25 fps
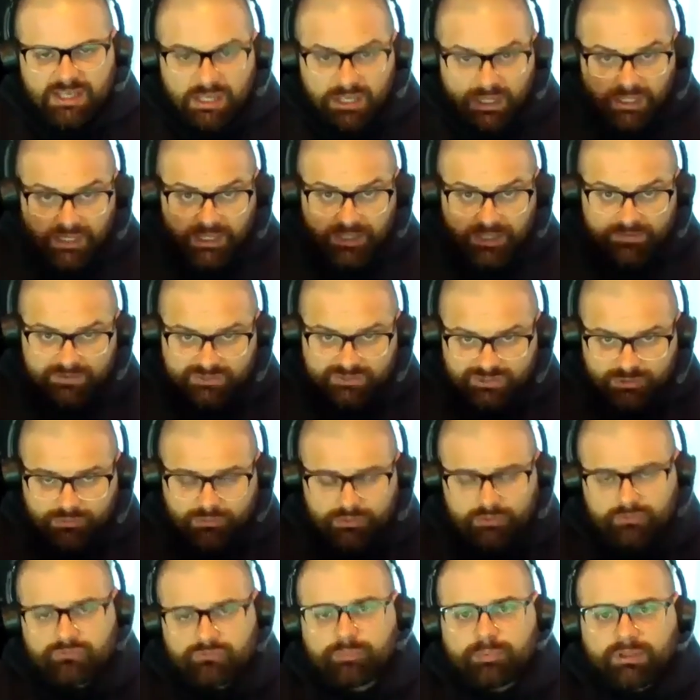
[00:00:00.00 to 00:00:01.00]
In the show
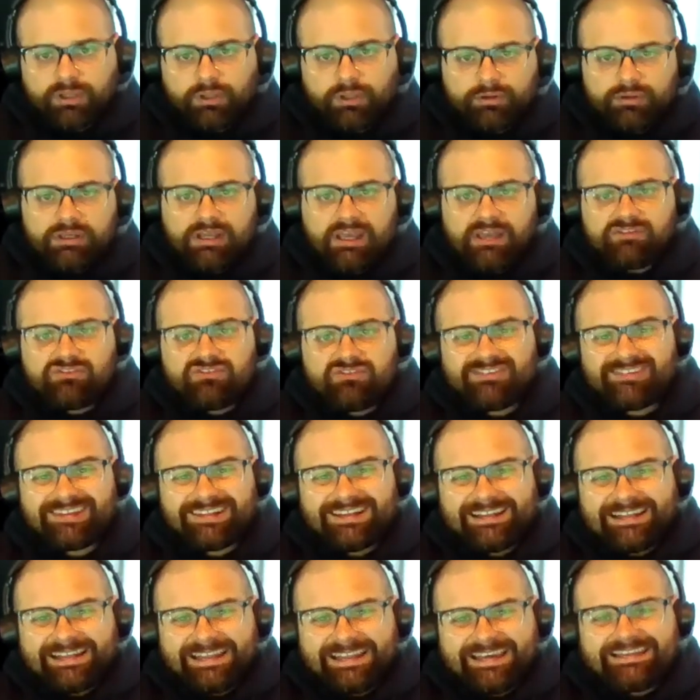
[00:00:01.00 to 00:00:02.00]
notes below, you guys just
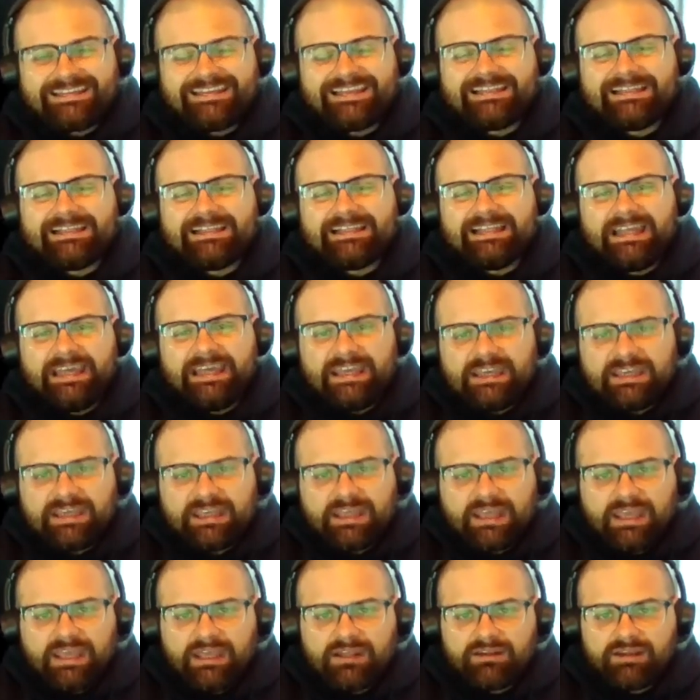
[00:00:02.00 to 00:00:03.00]
click the link
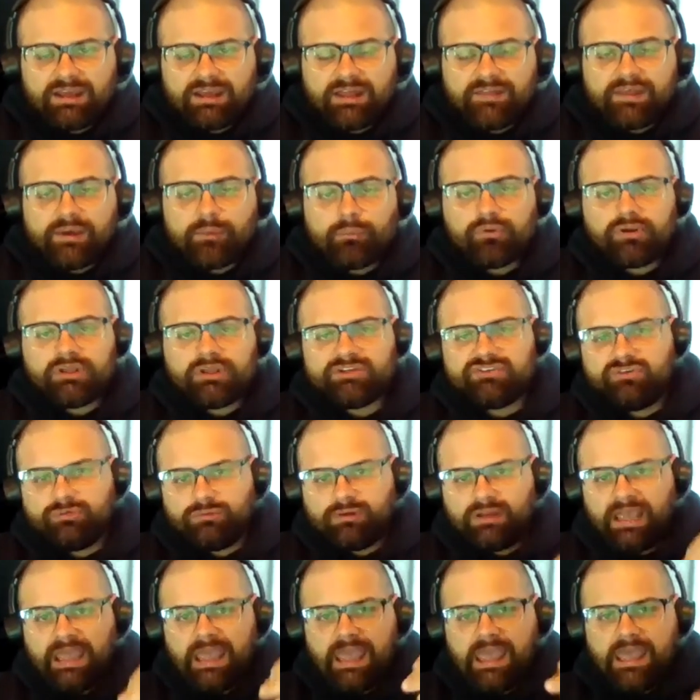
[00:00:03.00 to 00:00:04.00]
and uh, that will get you
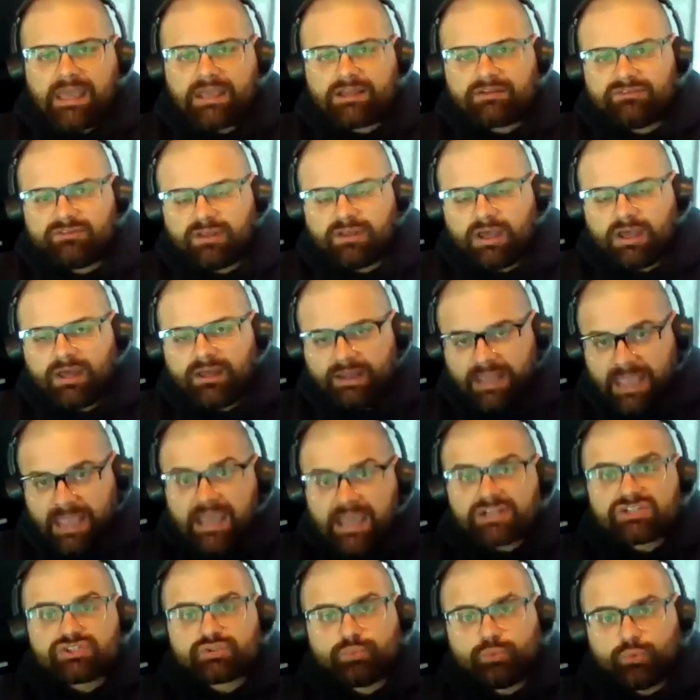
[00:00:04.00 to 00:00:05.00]
an act, uh, an
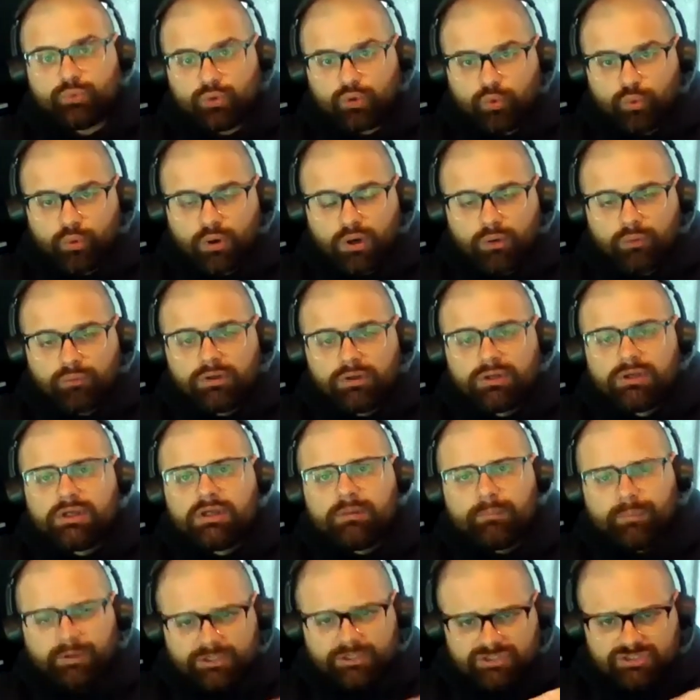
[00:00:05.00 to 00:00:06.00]
actual quote,
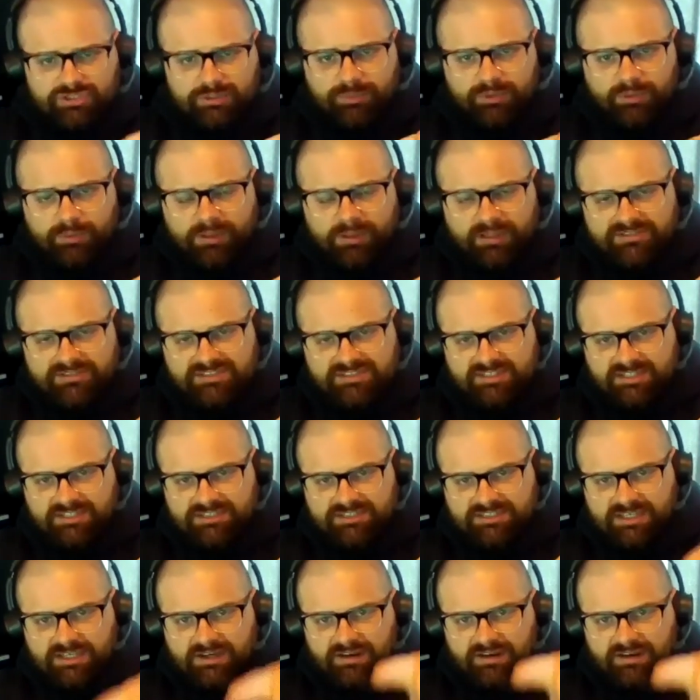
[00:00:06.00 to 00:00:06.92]
but it should be about sixty.